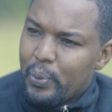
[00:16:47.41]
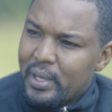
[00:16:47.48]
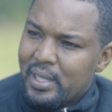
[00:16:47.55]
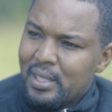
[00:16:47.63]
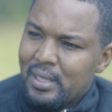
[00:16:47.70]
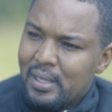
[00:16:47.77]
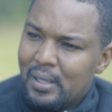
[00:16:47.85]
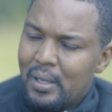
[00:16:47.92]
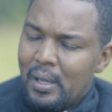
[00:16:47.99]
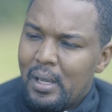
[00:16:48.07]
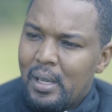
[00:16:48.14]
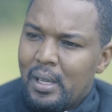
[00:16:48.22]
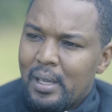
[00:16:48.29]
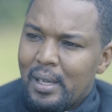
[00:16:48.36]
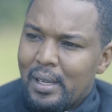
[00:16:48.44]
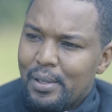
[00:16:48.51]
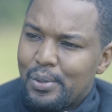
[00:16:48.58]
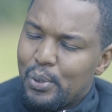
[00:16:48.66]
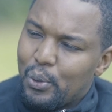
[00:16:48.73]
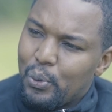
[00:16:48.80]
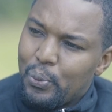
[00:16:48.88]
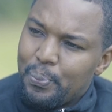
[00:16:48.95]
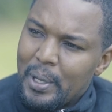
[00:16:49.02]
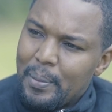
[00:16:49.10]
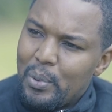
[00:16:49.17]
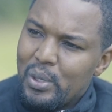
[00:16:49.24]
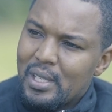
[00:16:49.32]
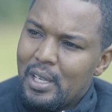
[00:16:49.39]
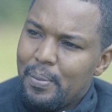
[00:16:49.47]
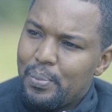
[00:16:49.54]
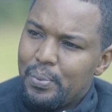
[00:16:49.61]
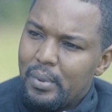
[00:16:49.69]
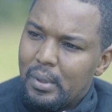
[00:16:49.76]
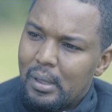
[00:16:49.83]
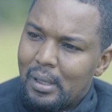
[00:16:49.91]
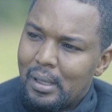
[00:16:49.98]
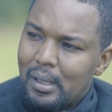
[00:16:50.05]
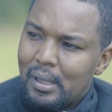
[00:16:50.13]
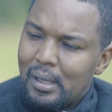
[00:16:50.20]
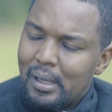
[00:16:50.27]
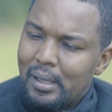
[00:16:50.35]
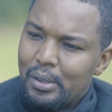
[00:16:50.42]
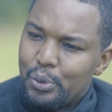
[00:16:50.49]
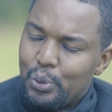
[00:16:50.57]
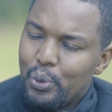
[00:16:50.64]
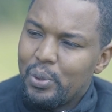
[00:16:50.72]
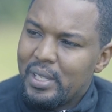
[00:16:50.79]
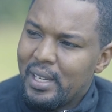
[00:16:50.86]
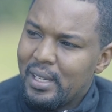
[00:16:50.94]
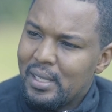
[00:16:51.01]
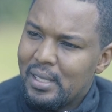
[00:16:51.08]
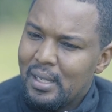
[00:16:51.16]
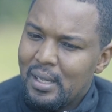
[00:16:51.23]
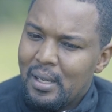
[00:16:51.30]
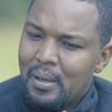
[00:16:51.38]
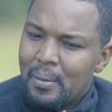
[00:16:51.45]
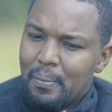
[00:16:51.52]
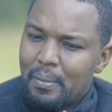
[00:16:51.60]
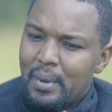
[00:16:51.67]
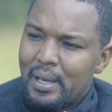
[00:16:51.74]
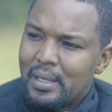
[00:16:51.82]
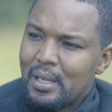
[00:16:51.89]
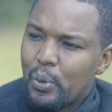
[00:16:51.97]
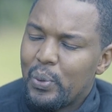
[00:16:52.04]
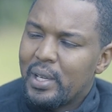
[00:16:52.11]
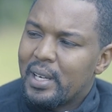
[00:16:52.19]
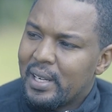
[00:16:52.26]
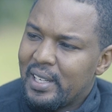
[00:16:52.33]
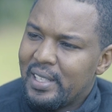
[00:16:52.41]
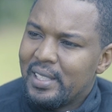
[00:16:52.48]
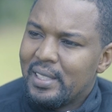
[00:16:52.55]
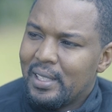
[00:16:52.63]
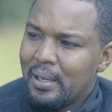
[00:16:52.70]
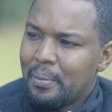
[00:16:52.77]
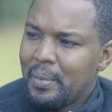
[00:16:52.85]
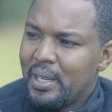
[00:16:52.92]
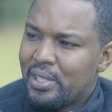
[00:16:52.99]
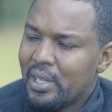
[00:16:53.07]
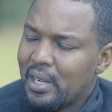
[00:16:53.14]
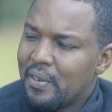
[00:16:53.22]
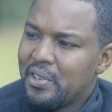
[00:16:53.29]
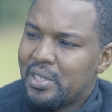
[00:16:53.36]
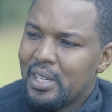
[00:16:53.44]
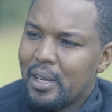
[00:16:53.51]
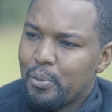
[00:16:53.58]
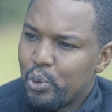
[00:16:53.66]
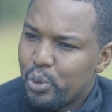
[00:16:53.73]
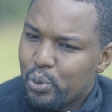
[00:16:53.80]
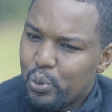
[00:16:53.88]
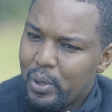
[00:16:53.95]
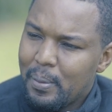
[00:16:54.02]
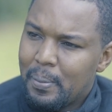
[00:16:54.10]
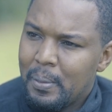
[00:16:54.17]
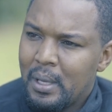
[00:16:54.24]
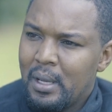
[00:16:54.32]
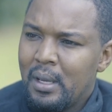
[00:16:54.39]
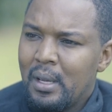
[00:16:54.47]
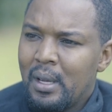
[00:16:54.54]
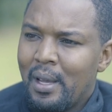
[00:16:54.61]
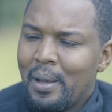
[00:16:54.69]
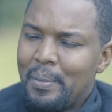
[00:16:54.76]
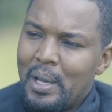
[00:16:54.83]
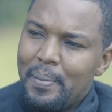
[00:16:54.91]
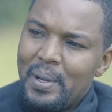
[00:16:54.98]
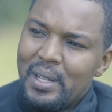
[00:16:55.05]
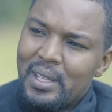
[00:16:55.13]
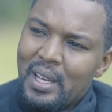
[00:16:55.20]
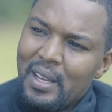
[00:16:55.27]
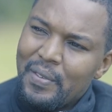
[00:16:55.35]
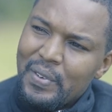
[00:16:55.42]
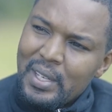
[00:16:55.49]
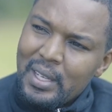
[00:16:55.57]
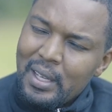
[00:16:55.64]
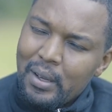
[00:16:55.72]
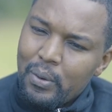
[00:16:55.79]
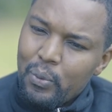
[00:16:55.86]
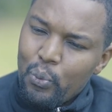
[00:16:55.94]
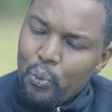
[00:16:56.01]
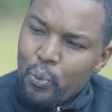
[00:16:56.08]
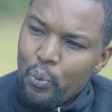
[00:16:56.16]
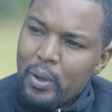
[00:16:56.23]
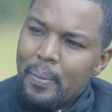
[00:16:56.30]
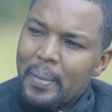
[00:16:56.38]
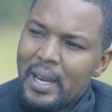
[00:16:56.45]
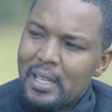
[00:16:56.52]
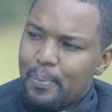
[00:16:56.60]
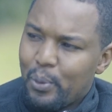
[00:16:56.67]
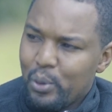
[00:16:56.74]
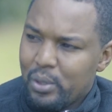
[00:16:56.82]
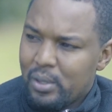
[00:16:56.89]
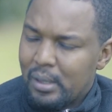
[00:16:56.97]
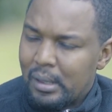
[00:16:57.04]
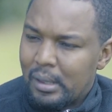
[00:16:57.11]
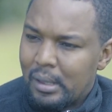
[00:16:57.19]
weathers. Yeah, so maybe skip 2 days, but we clean them each and every time we sweep. Maybe in the evening we might put